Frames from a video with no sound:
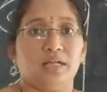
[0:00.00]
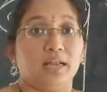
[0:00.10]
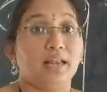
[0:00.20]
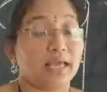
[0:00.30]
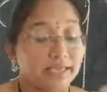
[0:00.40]

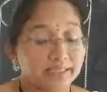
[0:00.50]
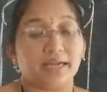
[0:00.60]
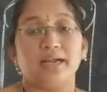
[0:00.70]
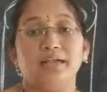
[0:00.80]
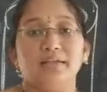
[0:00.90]
Like
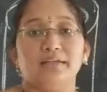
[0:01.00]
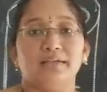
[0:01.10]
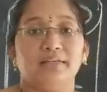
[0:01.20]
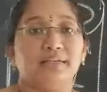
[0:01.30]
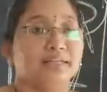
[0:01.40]
that,
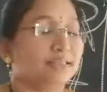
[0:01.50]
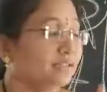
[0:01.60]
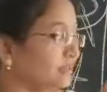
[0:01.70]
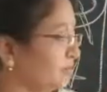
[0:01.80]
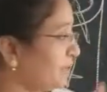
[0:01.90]

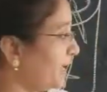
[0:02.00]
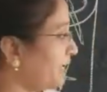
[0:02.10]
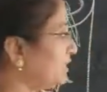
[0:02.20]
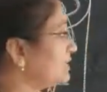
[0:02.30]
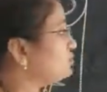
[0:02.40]
the
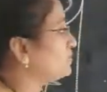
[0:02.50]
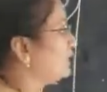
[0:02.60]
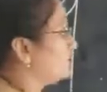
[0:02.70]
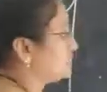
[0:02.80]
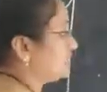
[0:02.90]
magnets were
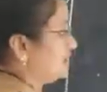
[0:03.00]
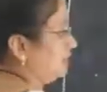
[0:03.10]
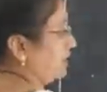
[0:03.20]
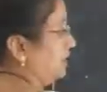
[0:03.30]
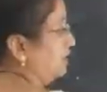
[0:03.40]

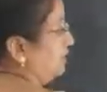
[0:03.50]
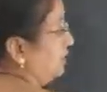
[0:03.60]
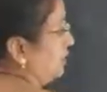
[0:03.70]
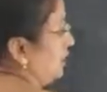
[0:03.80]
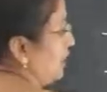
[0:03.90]
discovered,
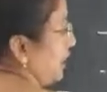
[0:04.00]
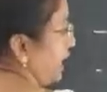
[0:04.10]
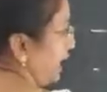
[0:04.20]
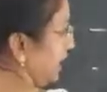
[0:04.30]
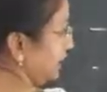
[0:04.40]

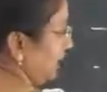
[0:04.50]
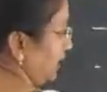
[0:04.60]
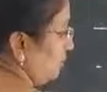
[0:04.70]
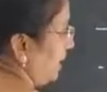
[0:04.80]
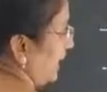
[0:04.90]
and
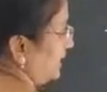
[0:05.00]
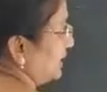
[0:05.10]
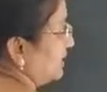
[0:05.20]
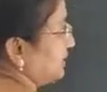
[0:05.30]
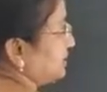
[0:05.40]
that
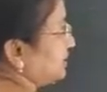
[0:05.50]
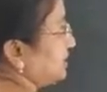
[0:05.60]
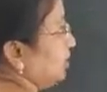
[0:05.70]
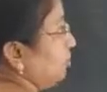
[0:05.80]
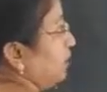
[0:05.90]
magnet,
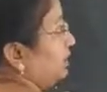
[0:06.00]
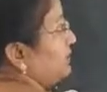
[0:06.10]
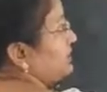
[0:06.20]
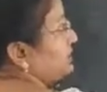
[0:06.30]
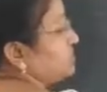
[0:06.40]
what
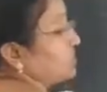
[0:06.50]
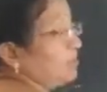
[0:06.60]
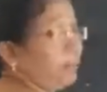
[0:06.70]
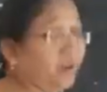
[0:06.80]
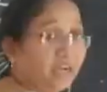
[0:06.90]
was the
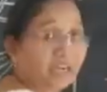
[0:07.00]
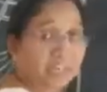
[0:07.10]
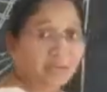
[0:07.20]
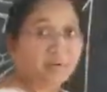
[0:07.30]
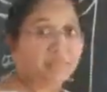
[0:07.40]
shepherd name?